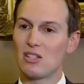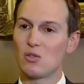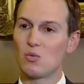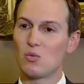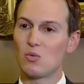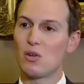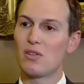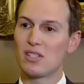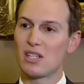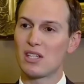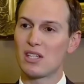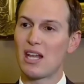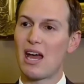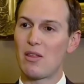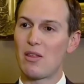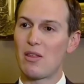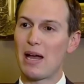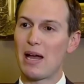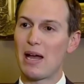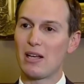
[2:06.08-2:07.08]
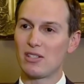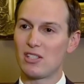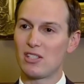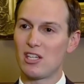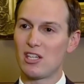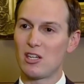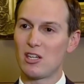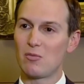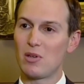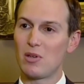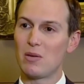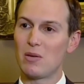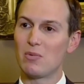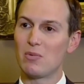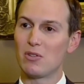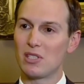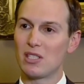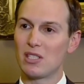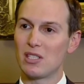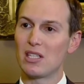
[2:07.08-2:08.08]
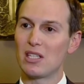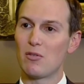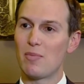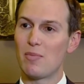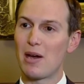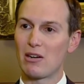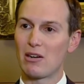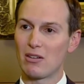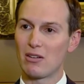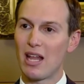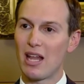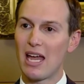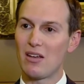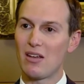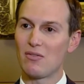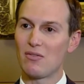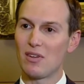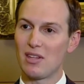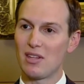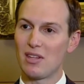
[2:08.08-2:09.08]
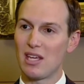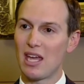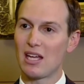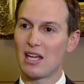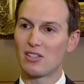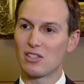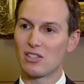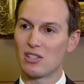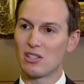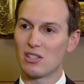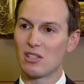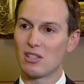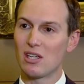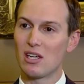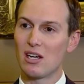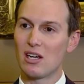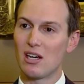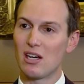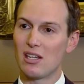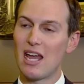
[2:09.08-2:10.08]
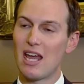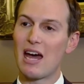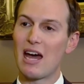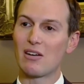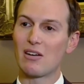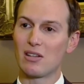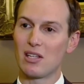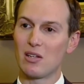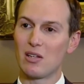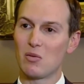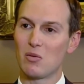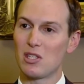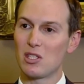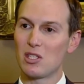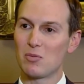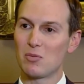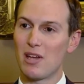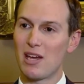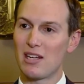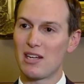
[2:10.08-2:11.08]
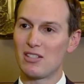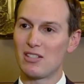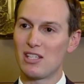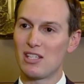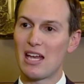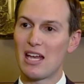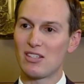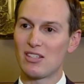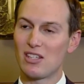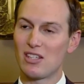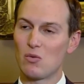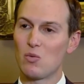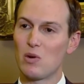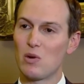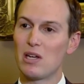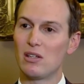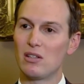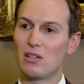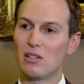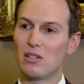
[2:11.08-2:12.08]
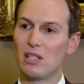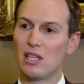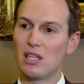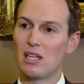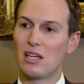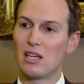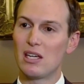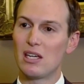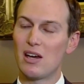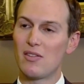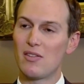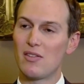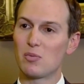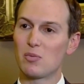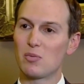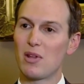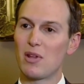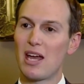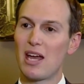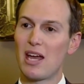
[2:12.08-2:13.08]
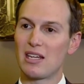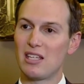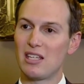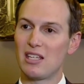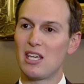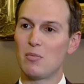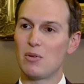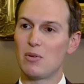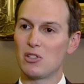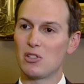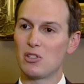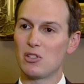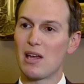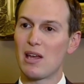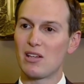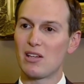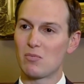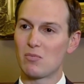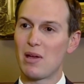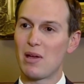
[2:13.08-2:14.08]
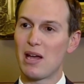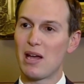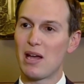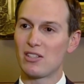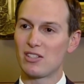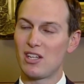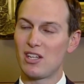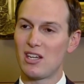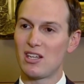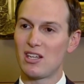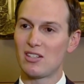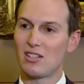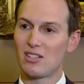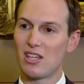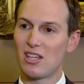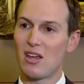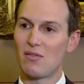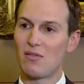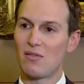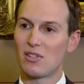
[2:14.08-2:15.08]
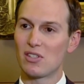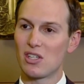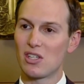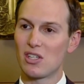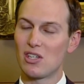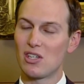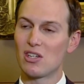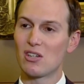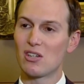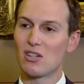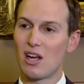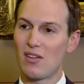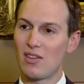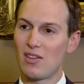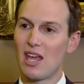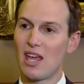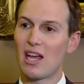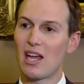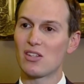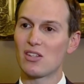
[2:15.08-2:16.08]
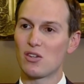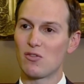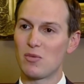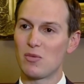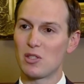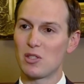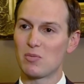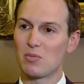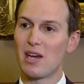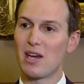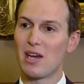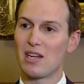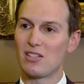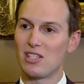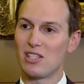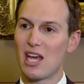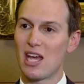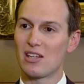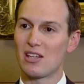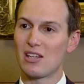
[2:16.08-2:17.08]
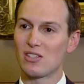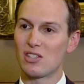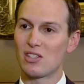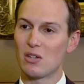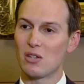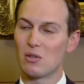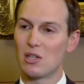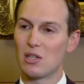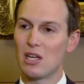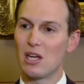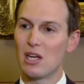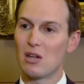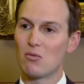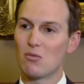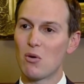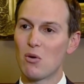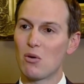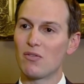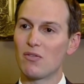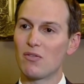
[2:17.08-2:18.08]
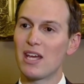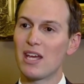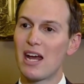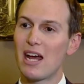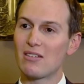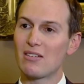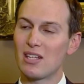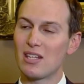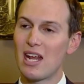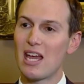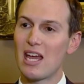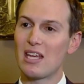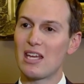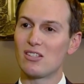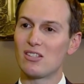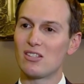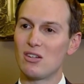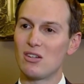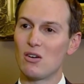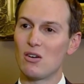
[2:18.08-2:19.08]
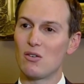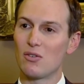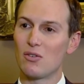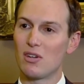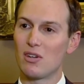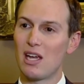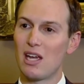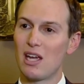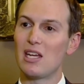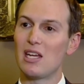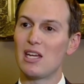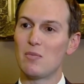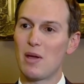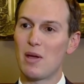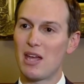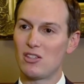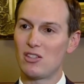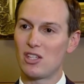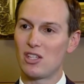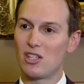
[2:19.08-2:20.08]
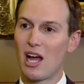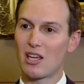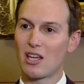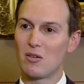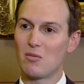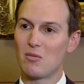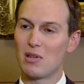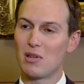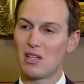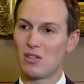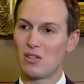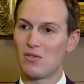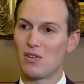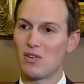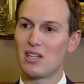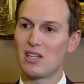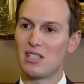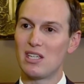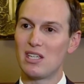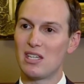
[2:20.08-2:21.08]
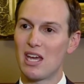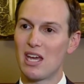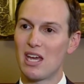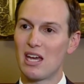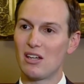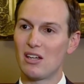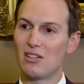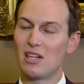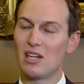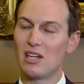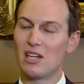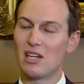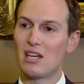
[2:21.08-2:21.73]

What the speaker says: will this allow the Palestinian people to live a better life? And the answer undoubtedly with this plan is yes. And will this plan keep Israelis and Palestinians safe and secure? And the answer from this plan is yes. So what we've laid out today is an over 80-page document that's very detailed,